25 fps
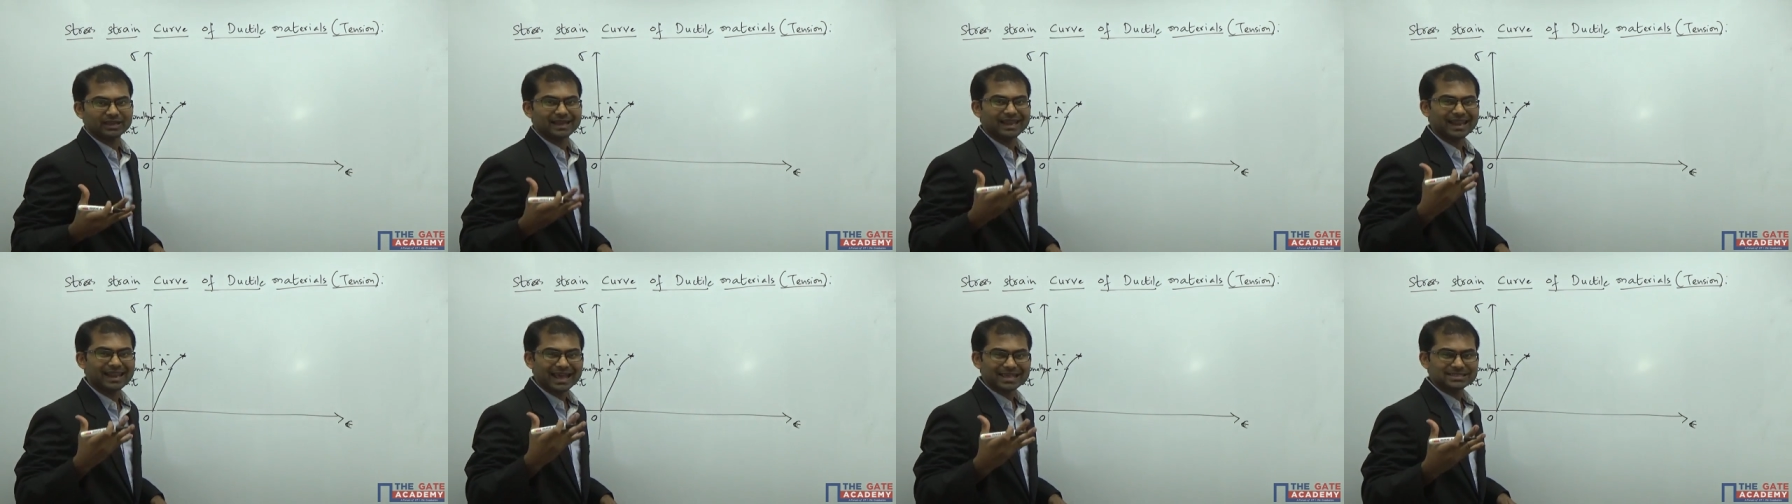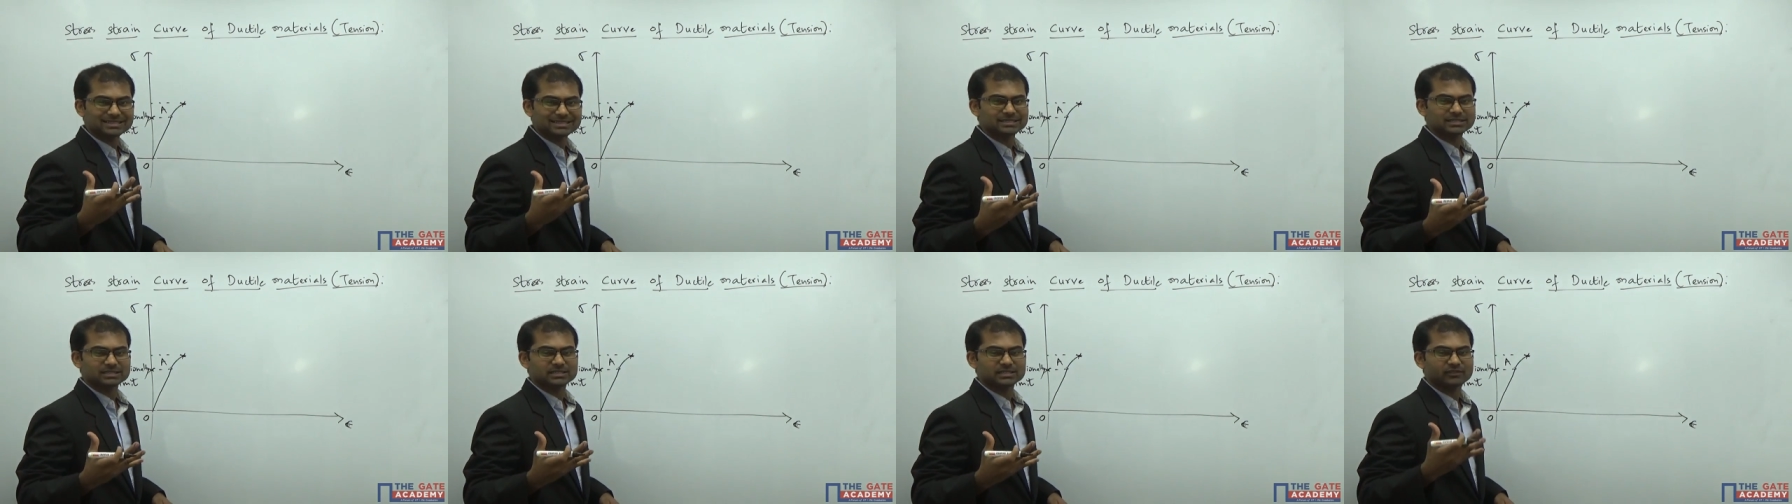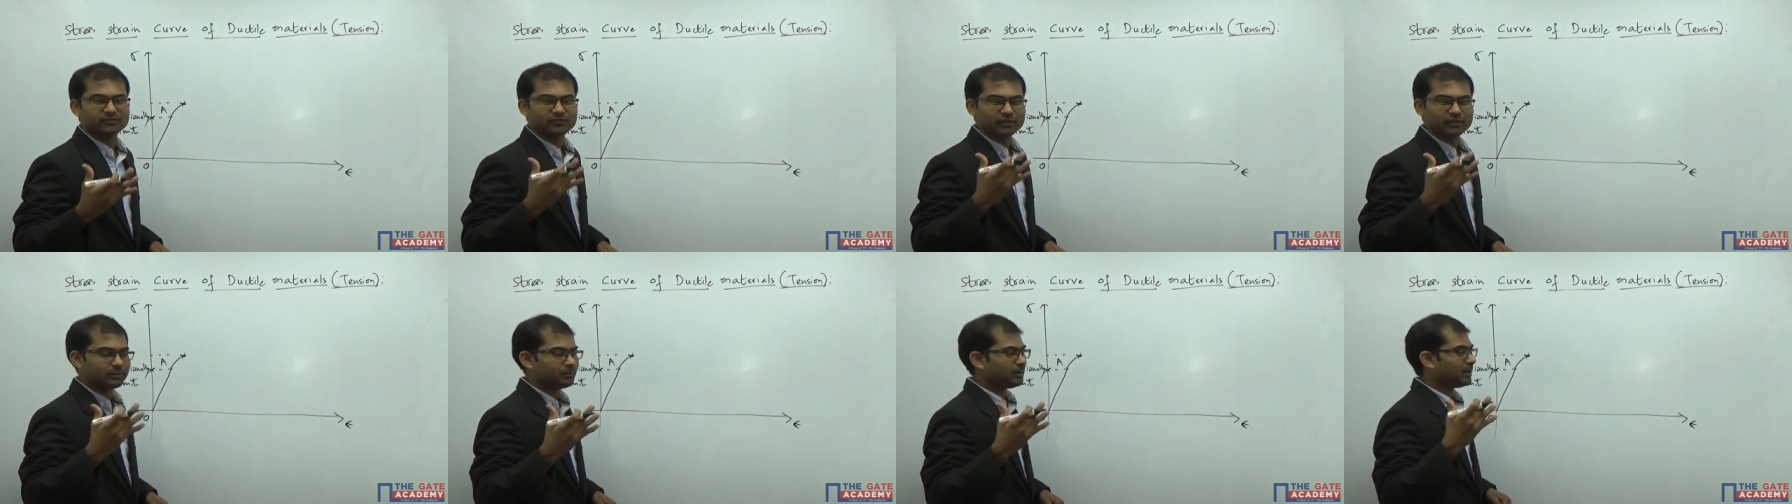elasticity
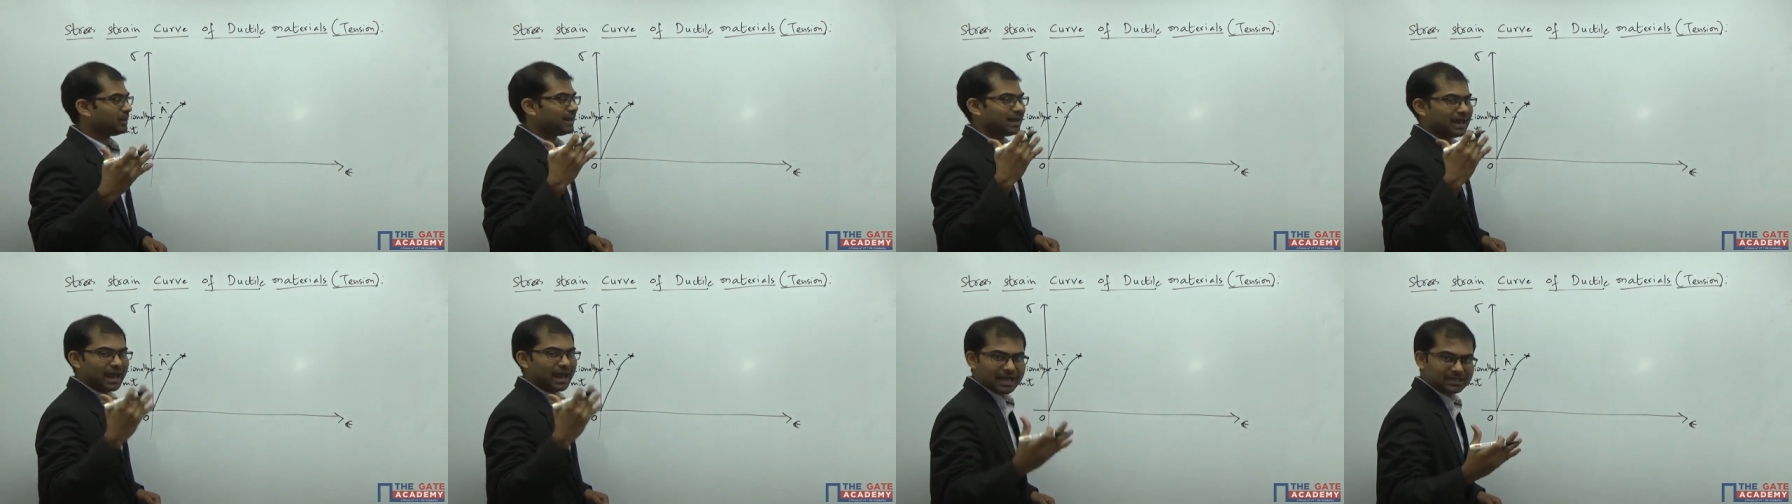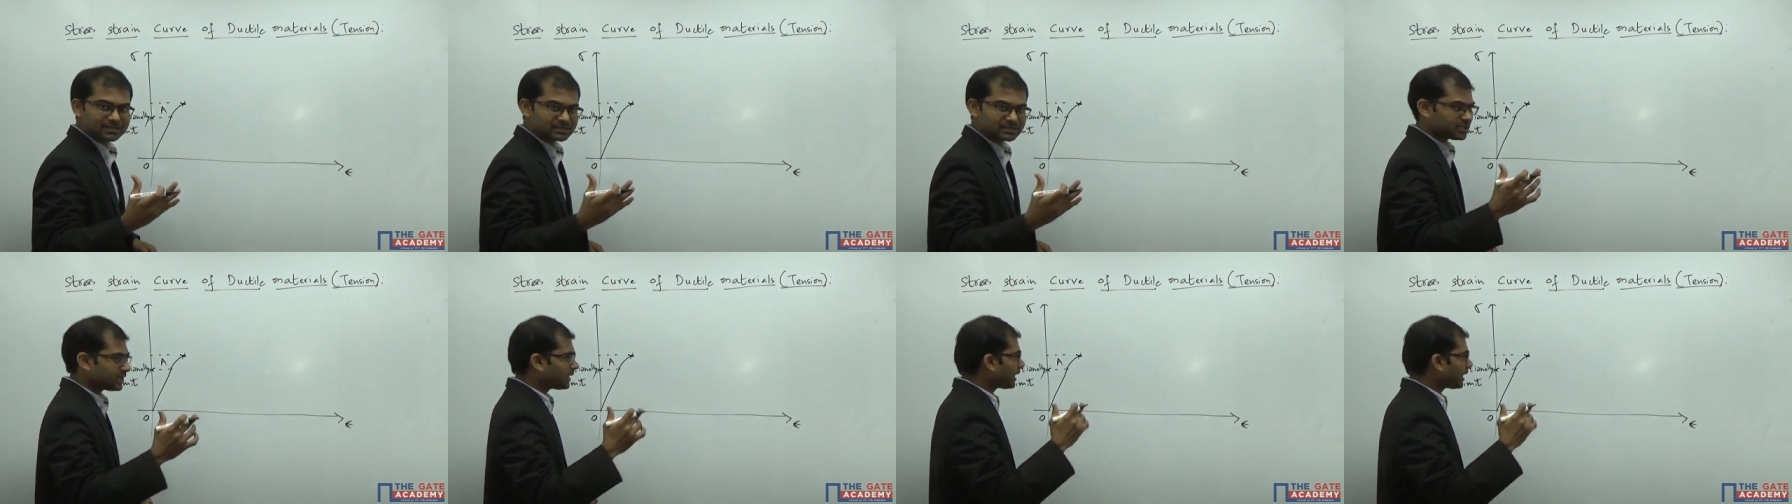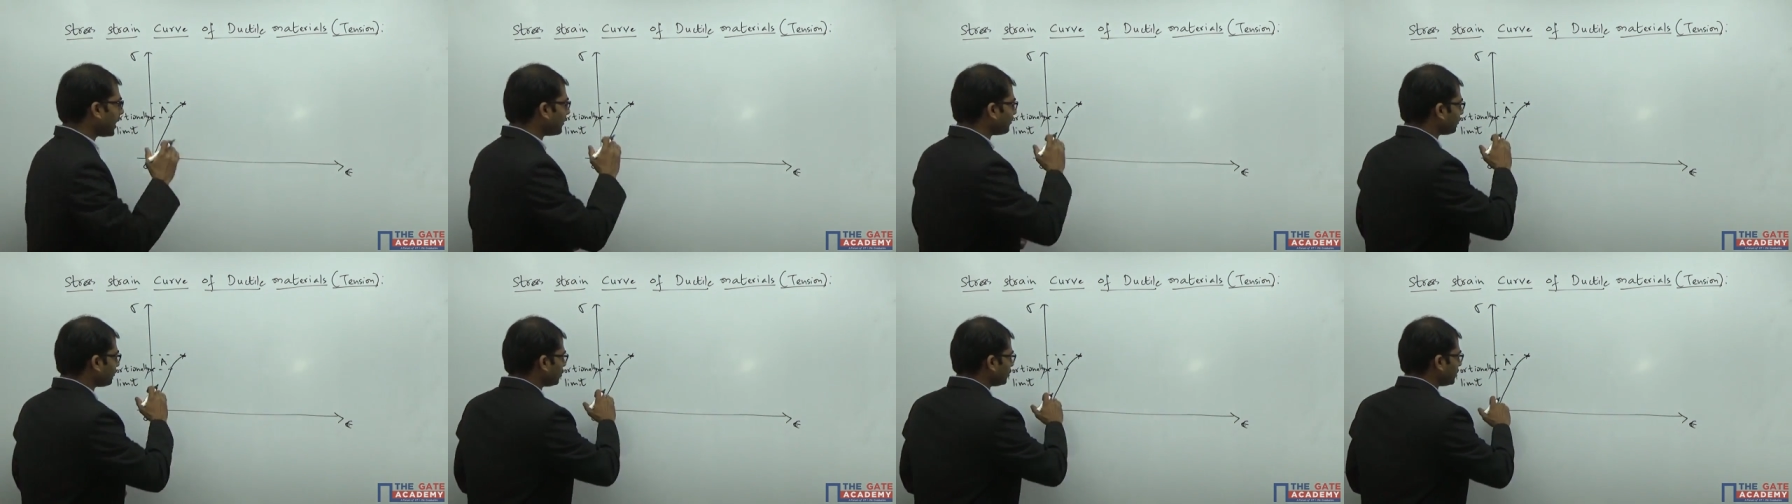will be lasting
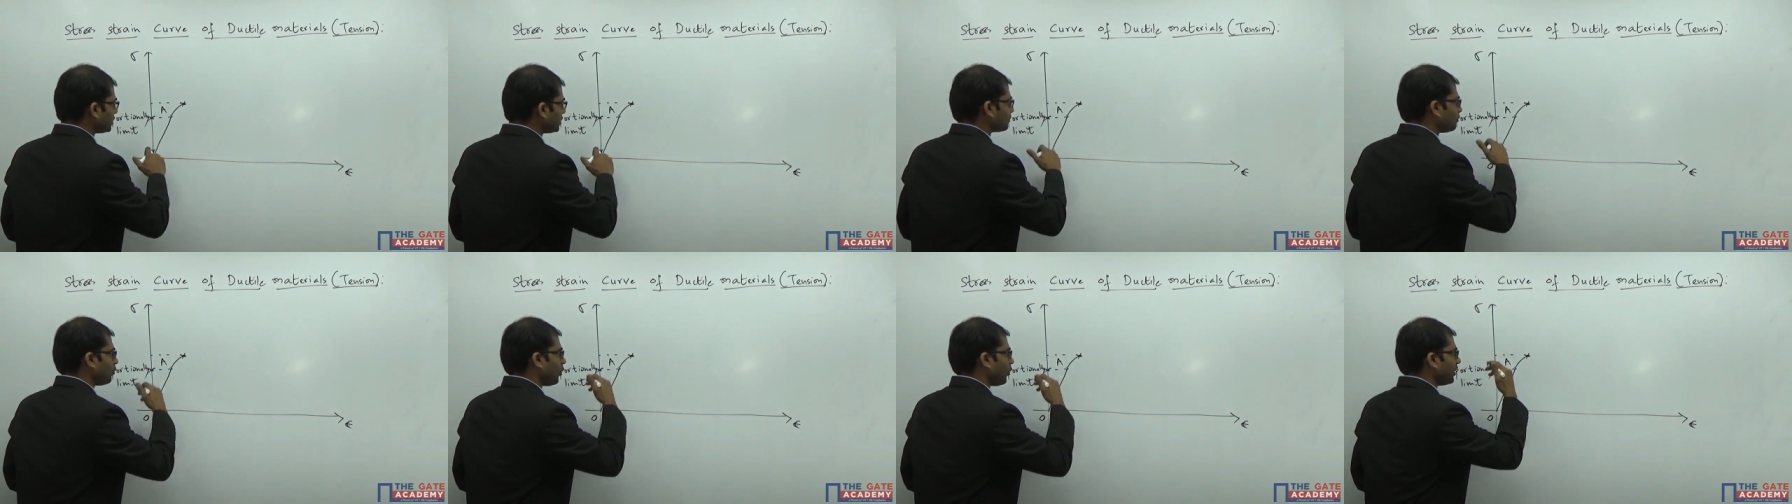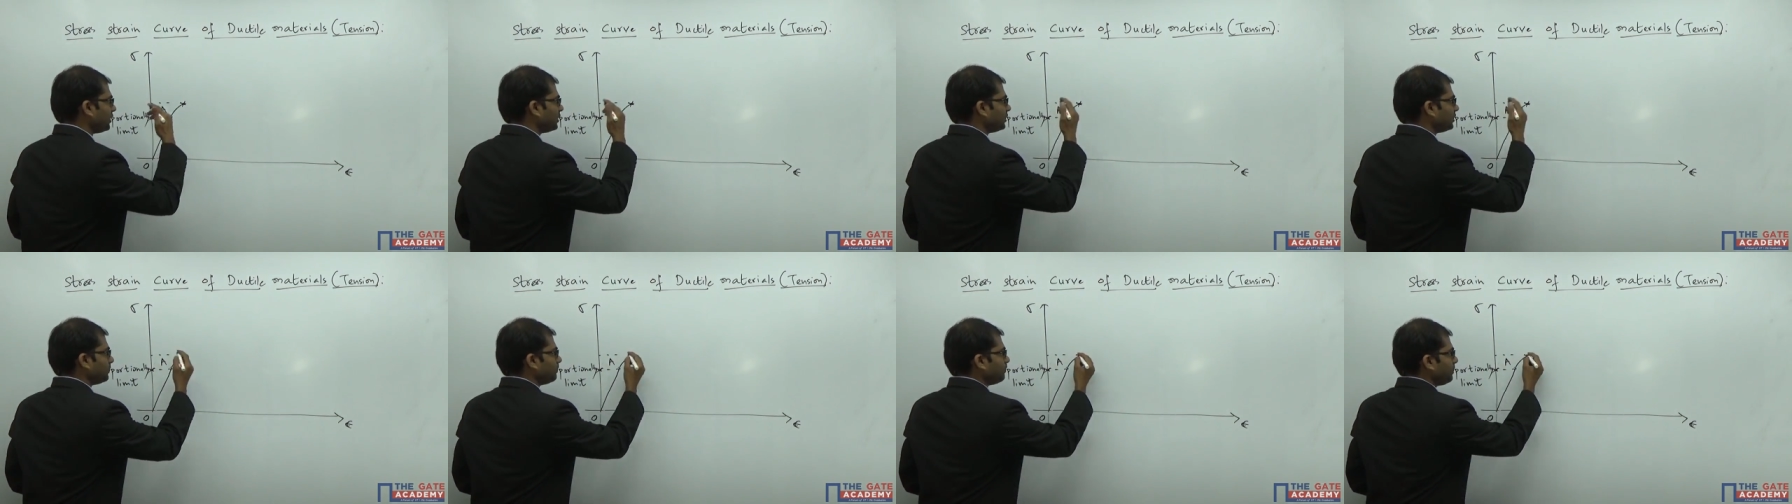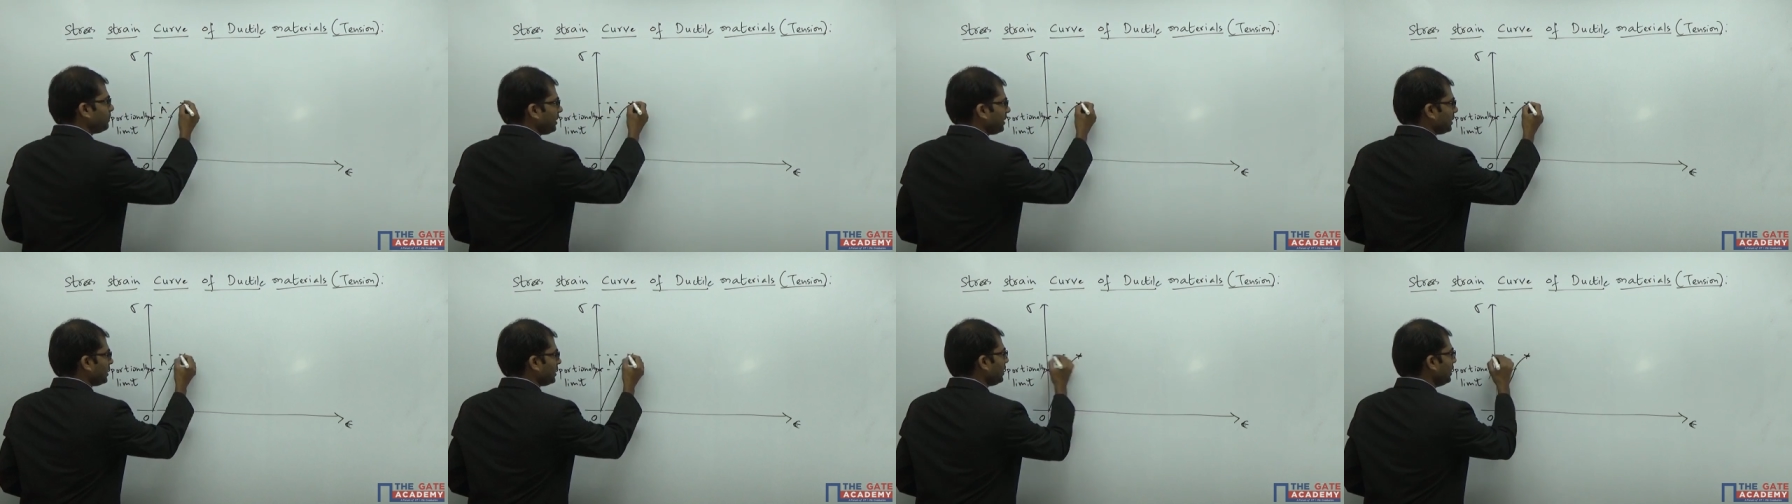up to this point
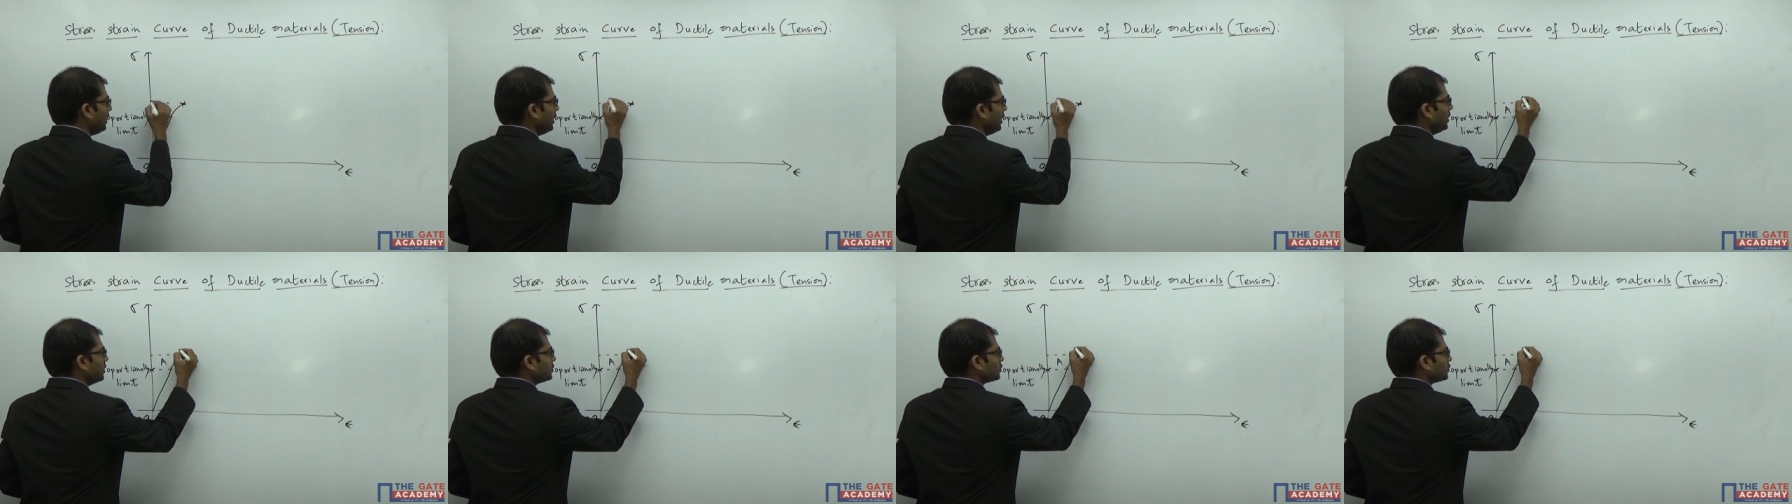B.